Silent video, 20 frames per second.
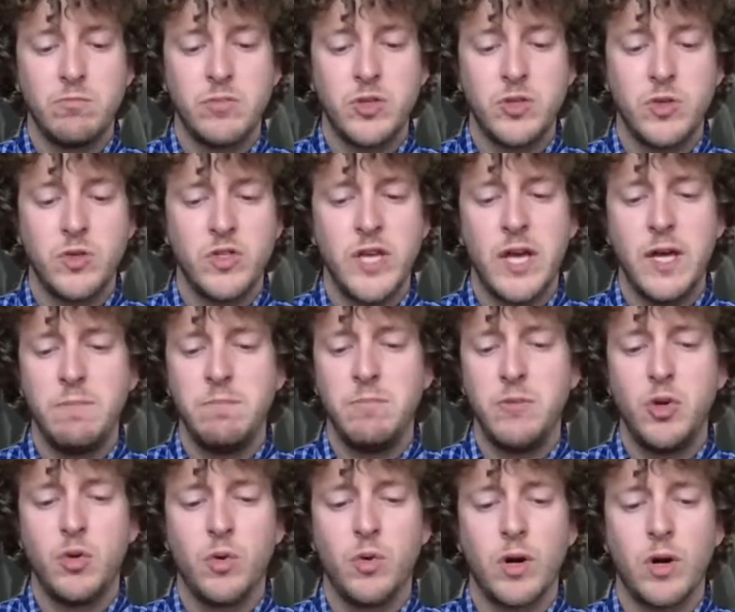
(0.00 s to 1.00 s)
So say
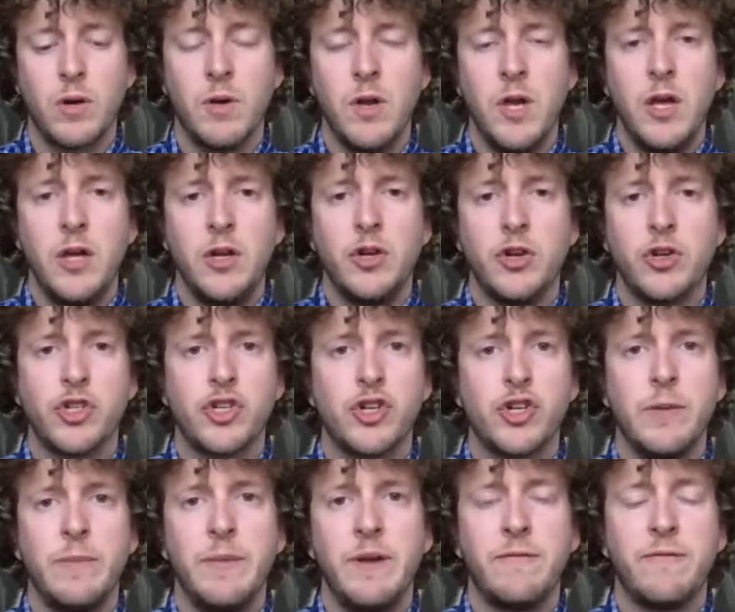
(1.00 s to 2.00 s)
you're
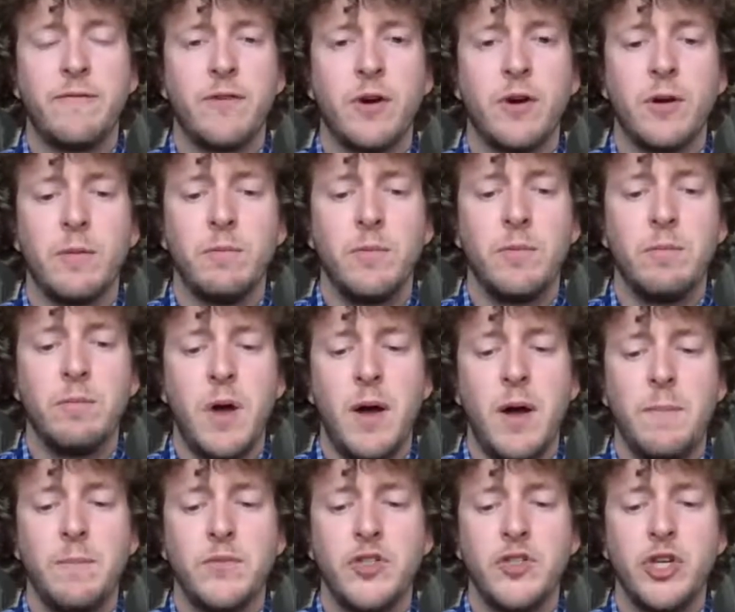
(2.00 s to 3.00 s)
streaming for
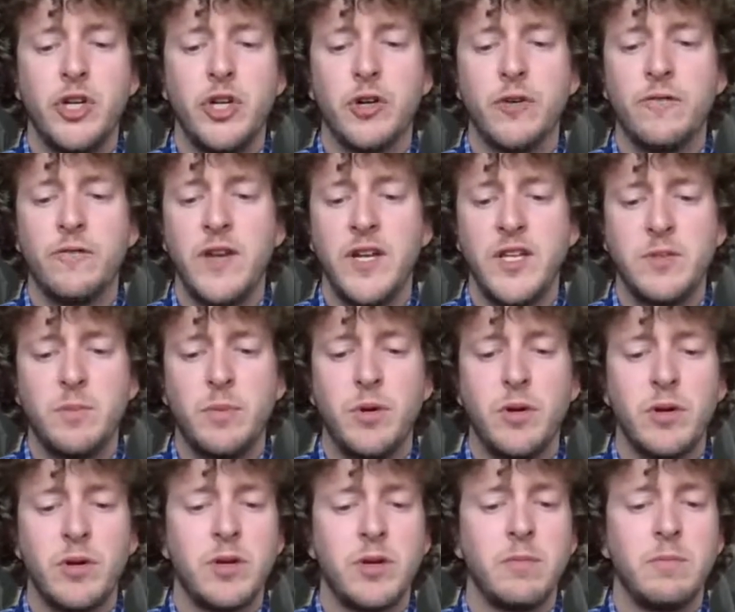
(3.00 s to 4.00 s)
to your
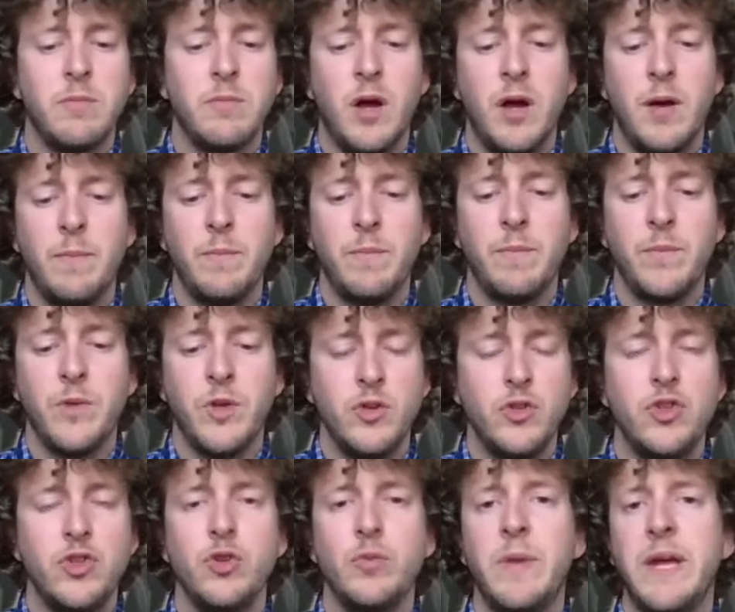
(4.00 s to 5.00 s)
Facebook,
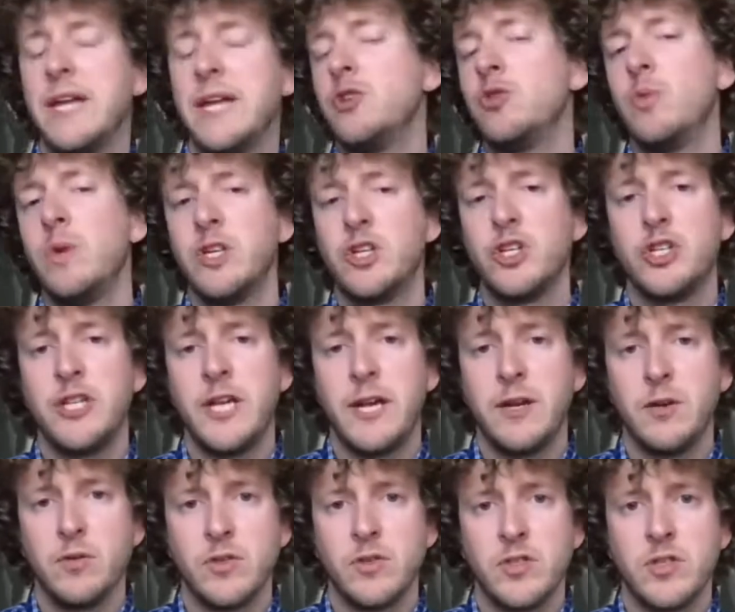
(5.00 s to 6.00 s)
YouTube, and Twitch
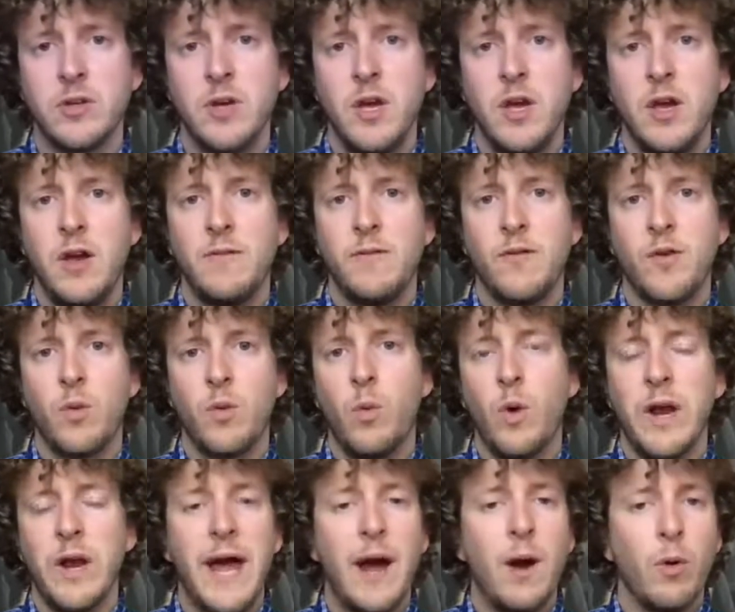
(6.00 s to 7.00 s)
channels for
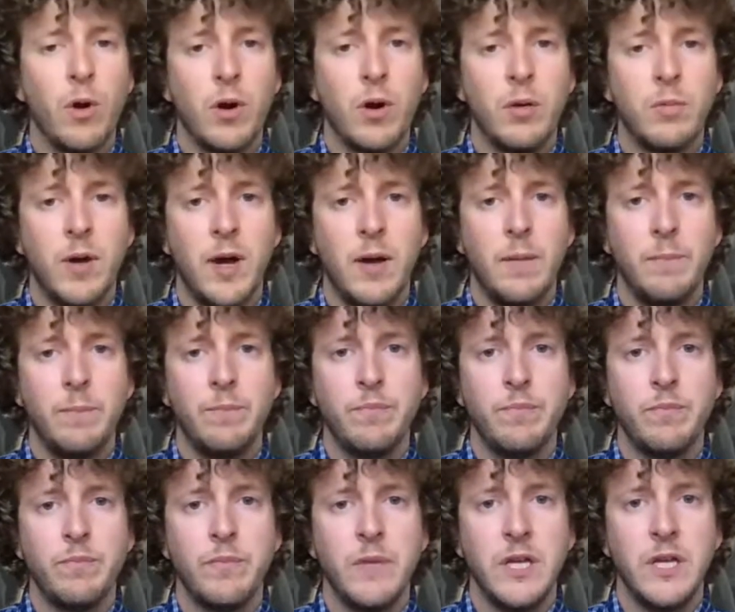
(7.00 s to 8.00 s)
1 hour
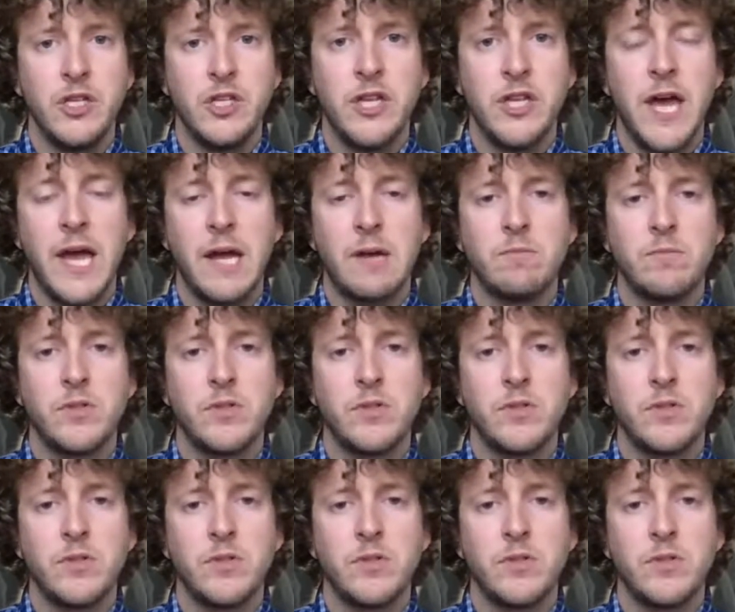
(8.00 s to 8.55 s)
each day.